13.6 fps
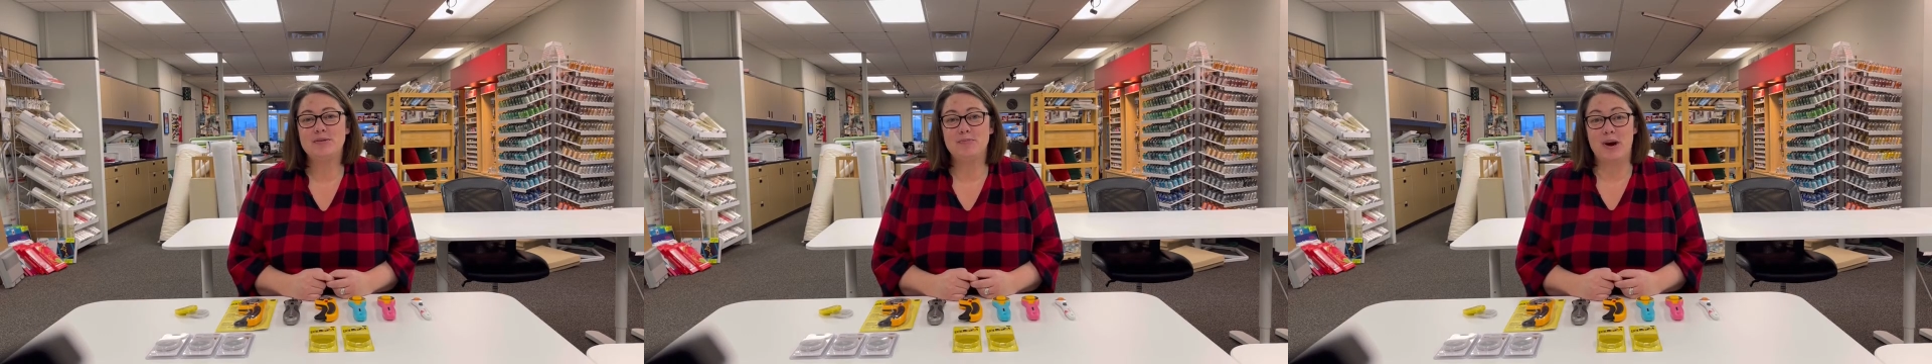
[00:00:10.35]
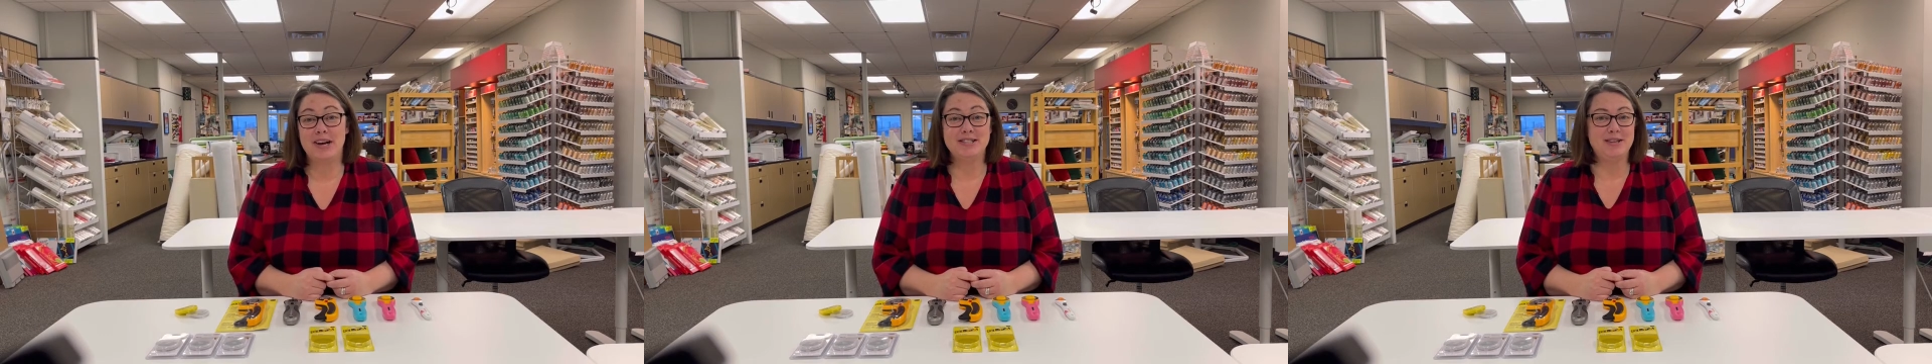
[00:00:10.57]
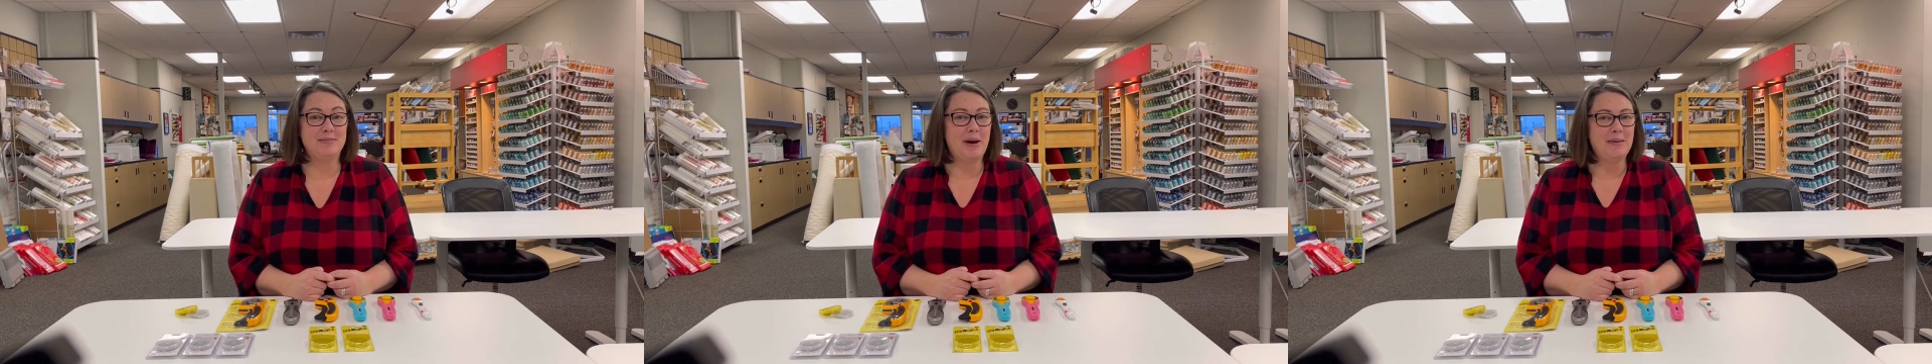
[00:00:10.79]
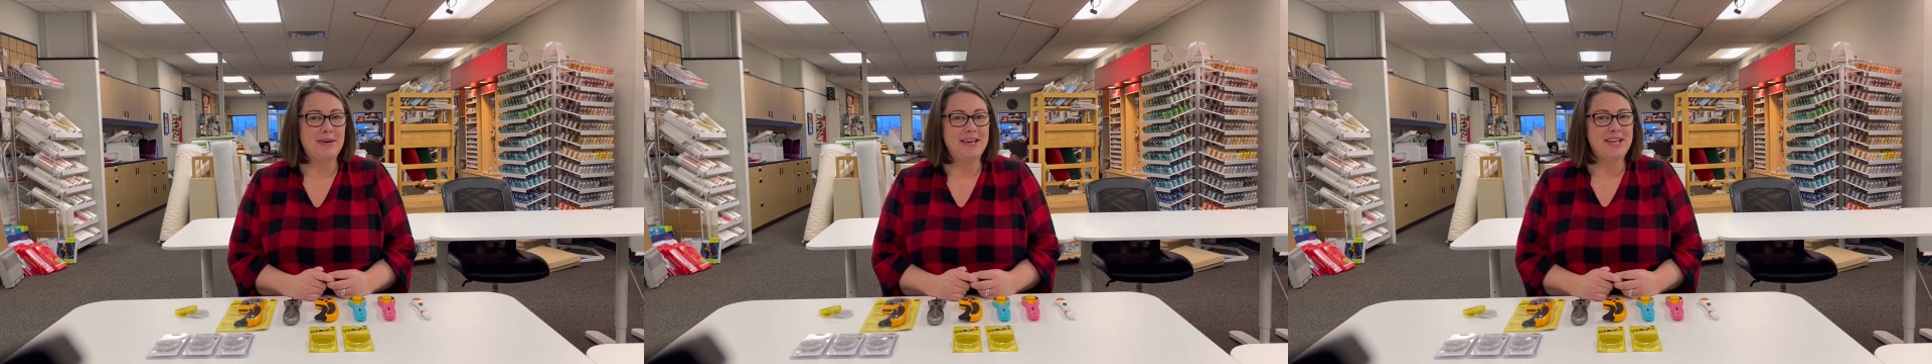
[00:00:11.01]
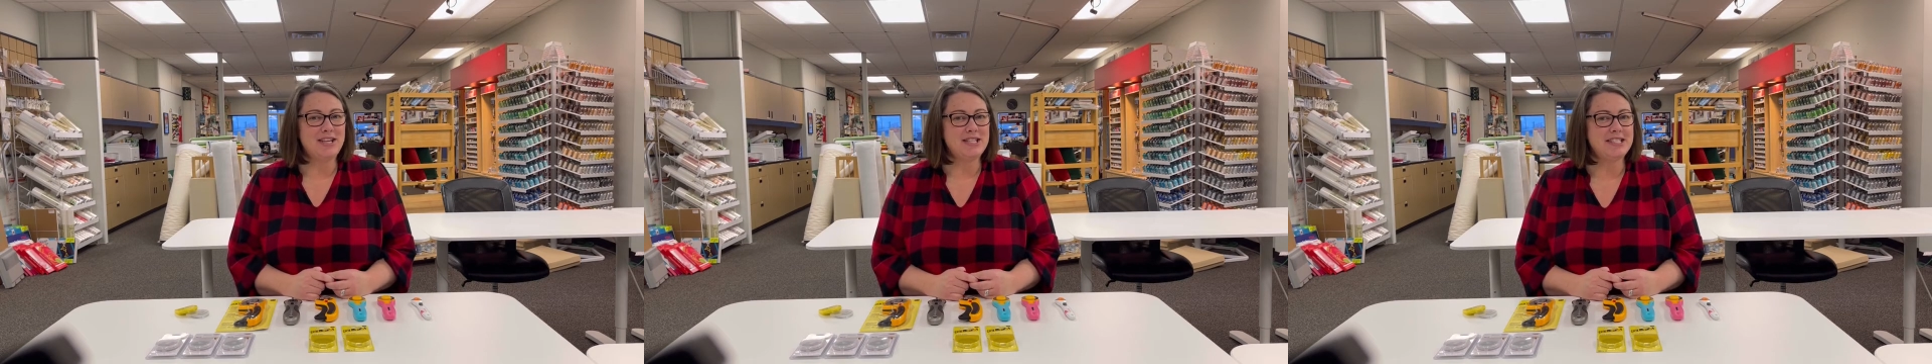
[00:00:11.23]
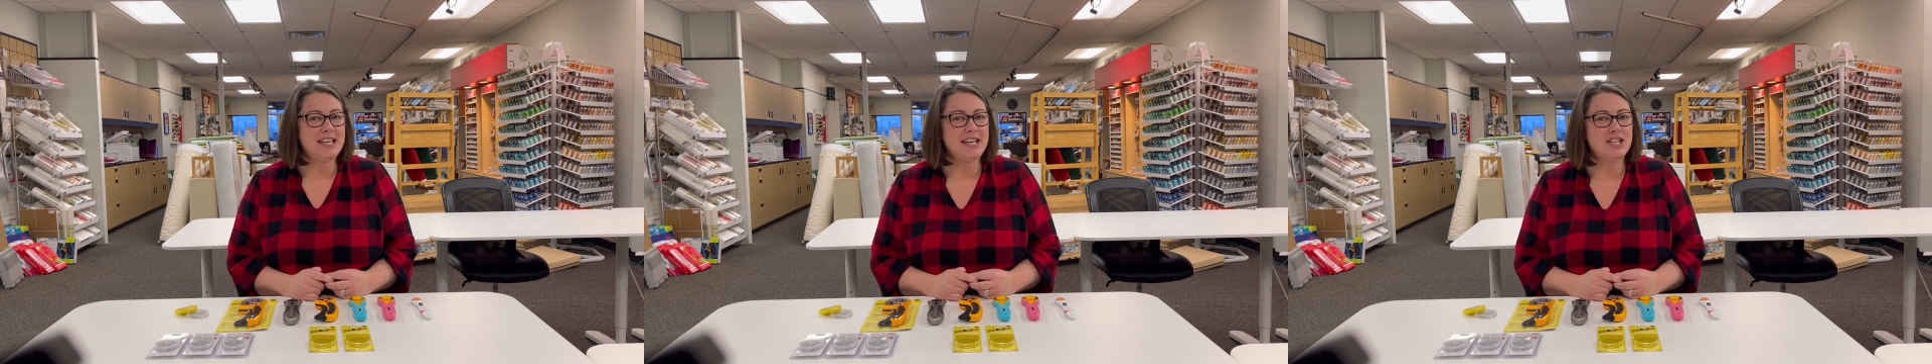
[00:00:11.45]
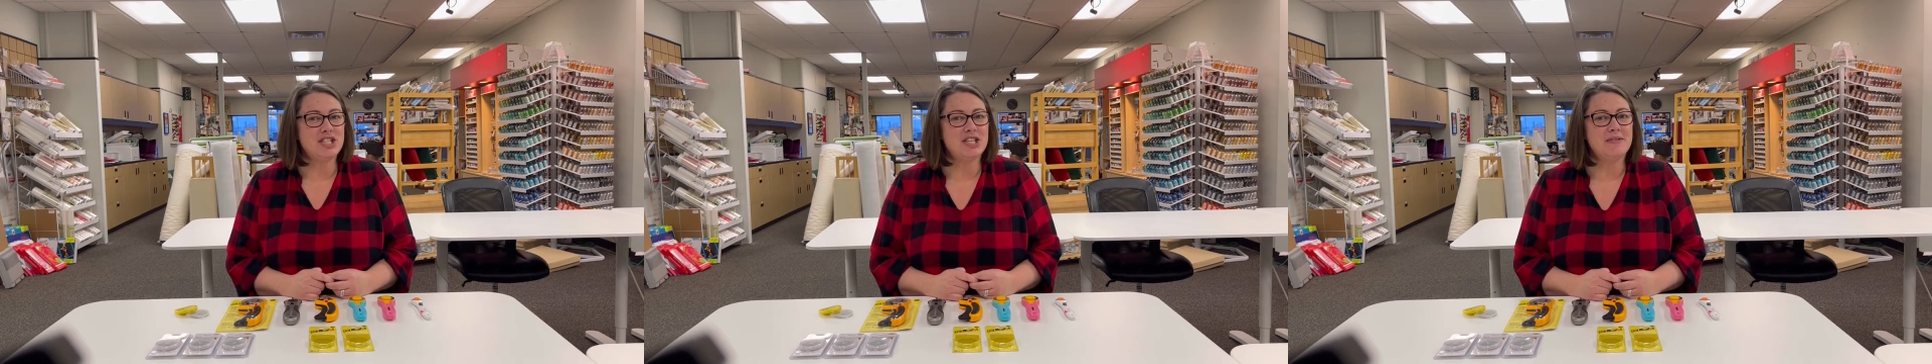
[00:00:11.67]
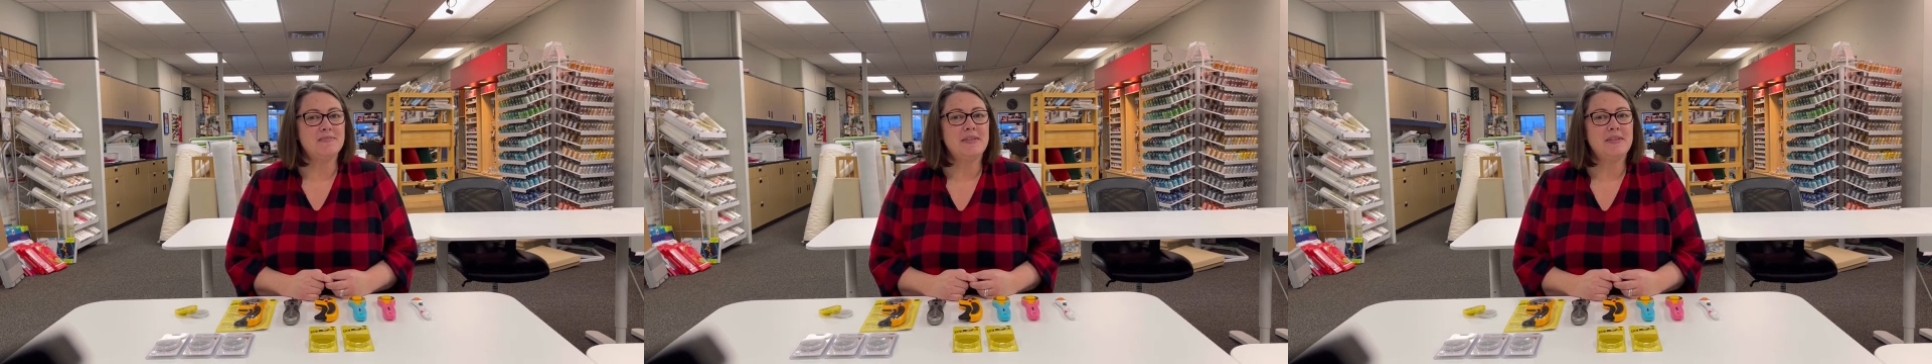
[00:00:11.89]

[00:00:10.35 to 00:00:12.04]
brought to you by Pick Your Stitch.